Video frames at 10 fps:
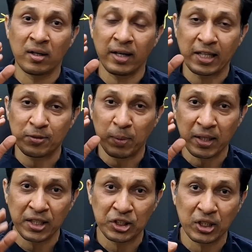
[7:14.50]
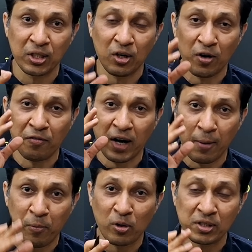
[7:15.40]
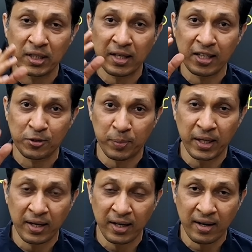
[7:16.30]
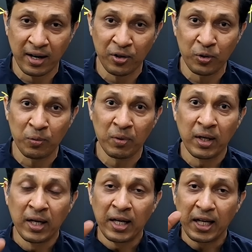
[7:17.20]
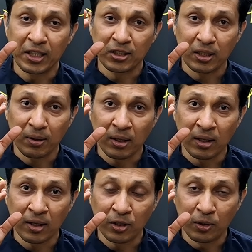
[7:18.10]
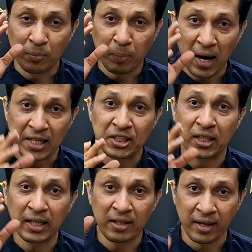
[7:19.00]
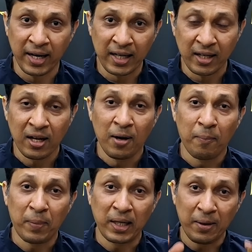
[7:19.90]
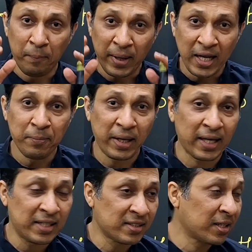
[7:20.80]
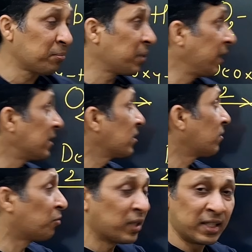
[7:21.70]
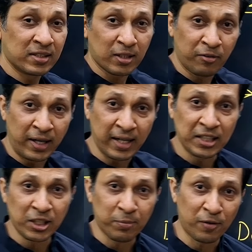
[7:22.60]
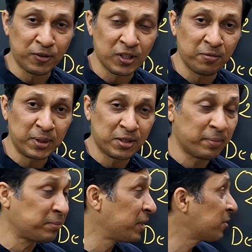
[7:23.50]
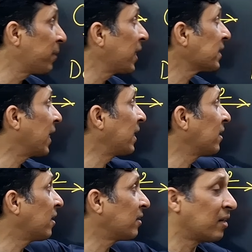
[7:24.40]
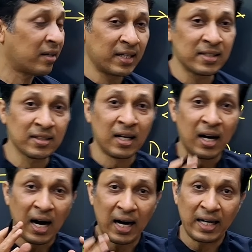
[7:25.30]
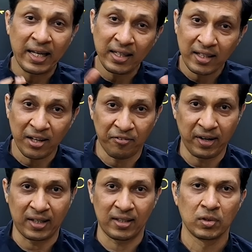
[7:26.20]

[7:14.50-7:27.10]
explanation of hypoxic respiratory drive is partially correct, but the main mechanism is, one is a ventilation perfusion mismatch and the other is Halden effect.